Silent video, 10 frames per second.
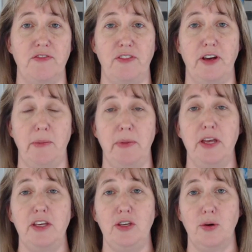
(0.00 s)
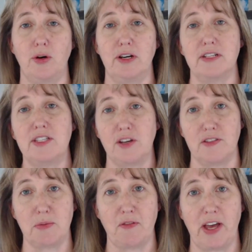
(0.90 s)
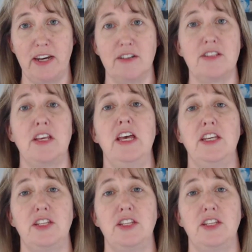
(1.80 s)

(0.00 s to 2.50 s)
from your service providers